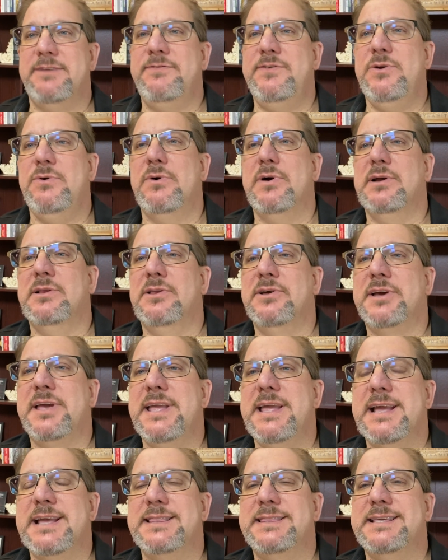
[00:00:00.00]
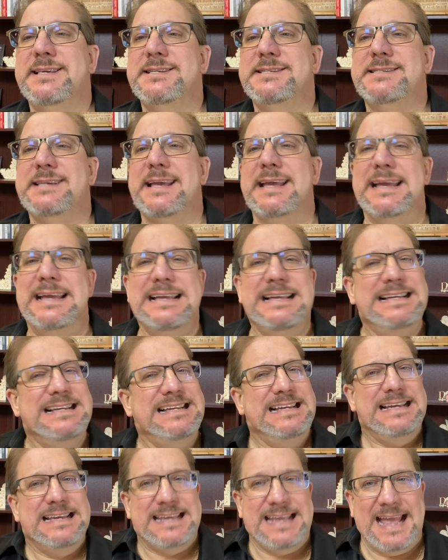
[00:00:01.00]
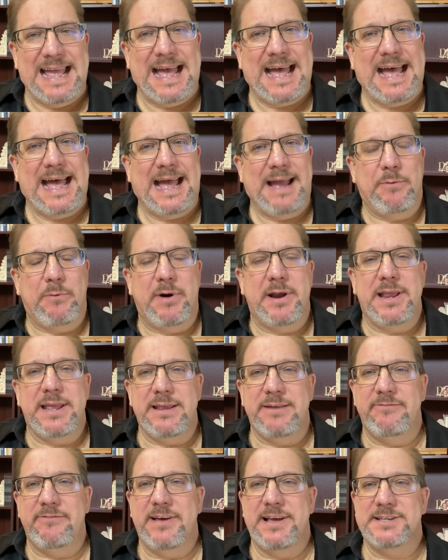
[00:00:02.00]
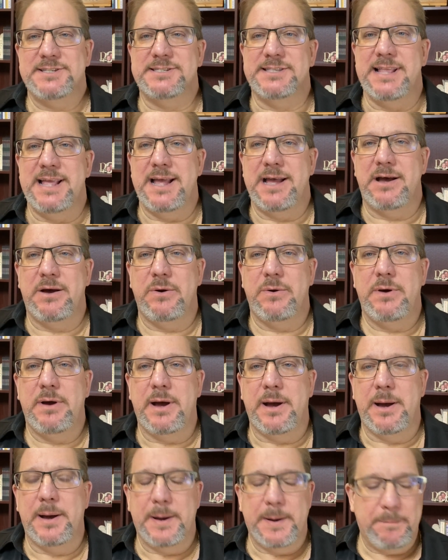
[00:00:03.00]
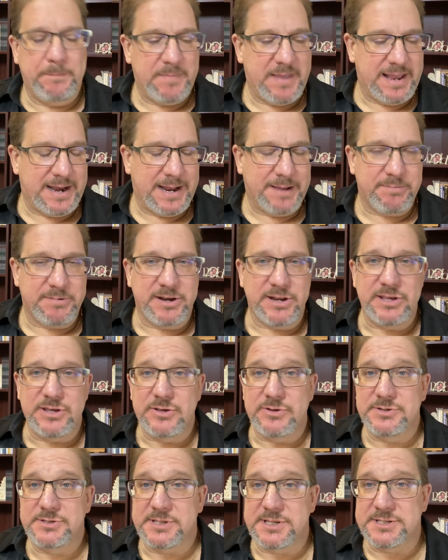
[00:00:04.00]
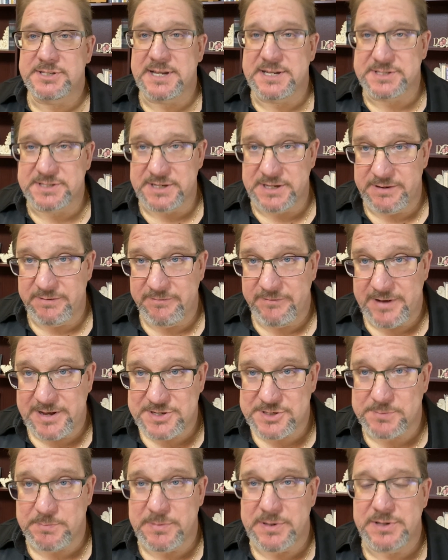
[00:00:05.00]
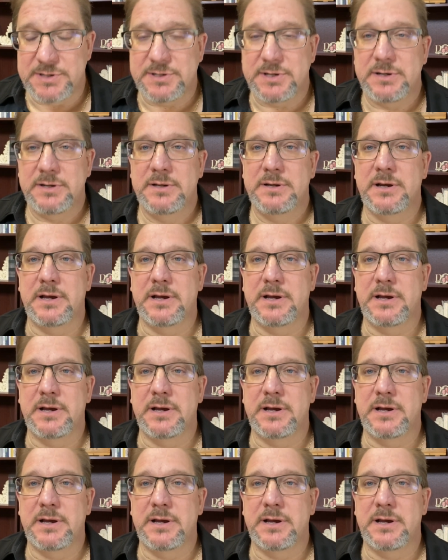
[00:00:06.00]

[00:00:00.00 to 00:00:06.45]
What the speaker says: If you are looking at this saying, yeah, I want to invest now, and I'm going to use this as an investment,